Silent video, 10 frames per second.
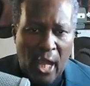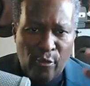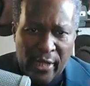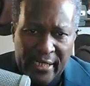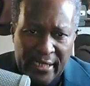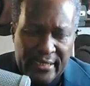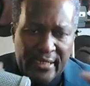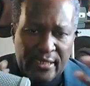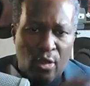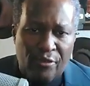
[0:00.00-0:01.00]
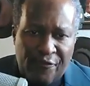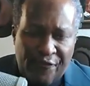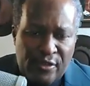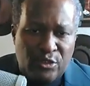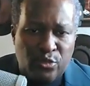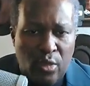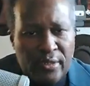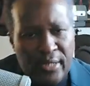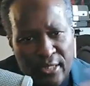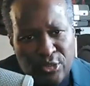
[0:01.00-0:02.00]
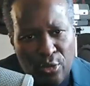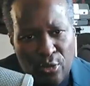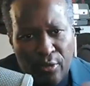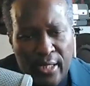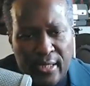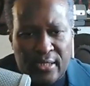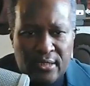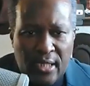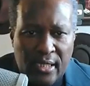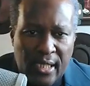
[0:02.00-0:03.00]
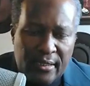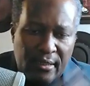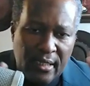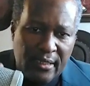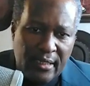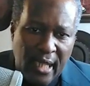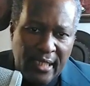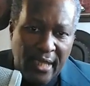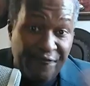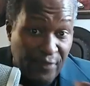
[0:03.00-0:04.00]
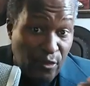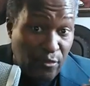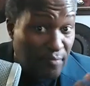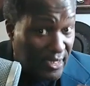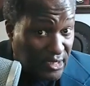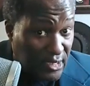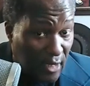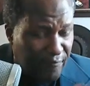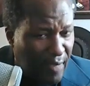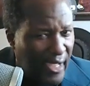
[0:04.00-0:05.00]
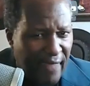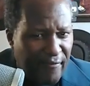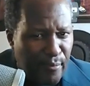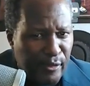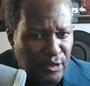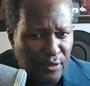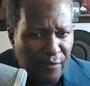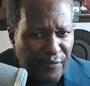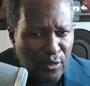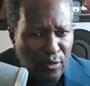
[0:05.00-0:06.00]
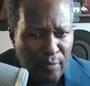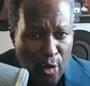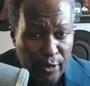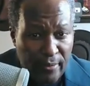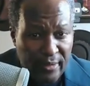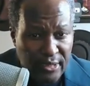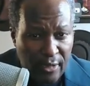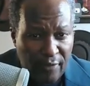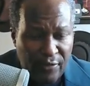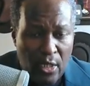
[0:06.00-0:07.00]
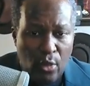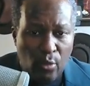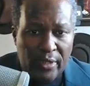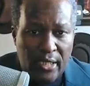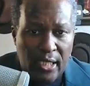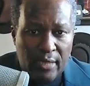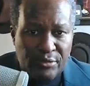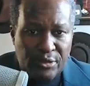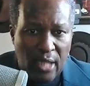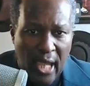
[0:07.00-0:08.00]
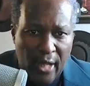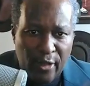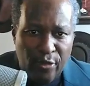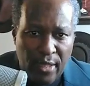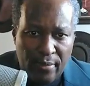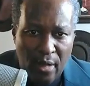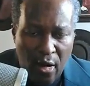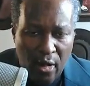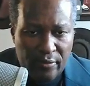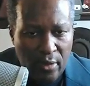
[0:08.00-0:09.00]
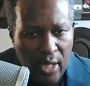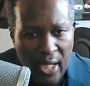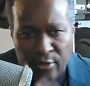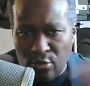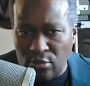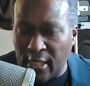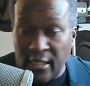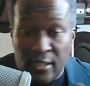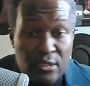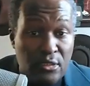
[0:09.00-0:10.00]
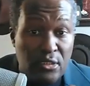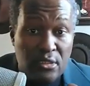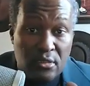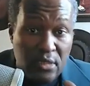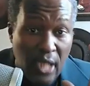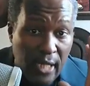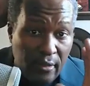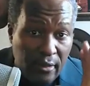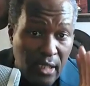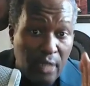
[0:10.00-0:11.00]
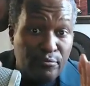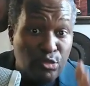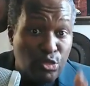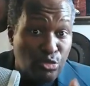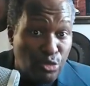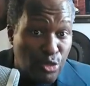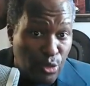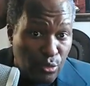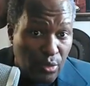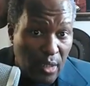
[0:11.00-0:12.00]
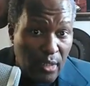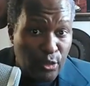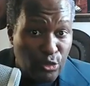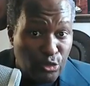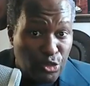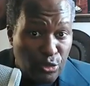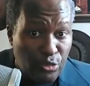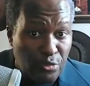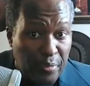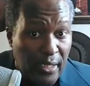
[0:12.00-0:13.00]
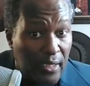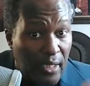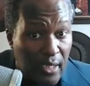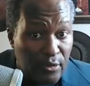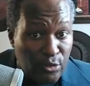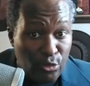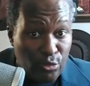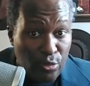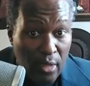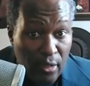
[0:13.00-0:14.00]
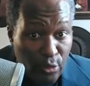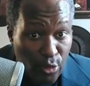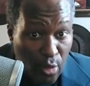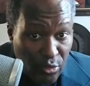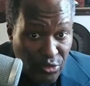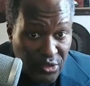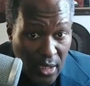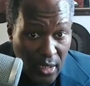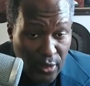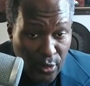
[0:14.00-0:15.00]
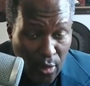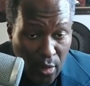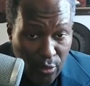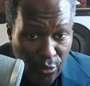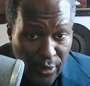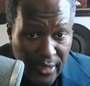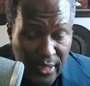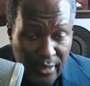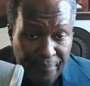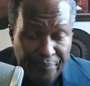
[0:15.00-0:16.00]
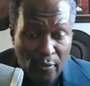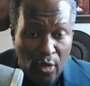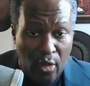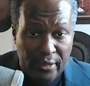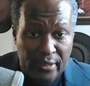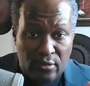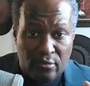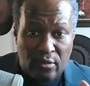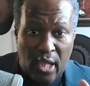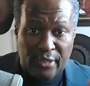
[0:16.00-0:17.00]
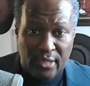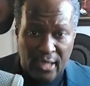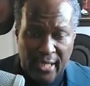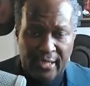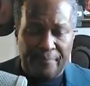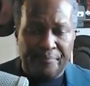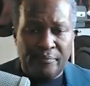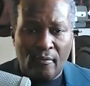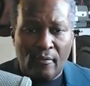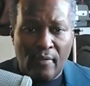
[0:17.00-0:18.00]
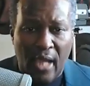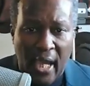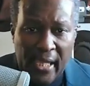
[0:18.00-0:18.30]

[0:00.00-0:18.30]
I rated it on the first one not so great because I kind of like I, I, feel myself. I have a personal view. I'm hard on myself when it comes to how I create my art. Now, how you like it is entirely up to you you choose, pick, and do your own your own rating on it and how you like it. I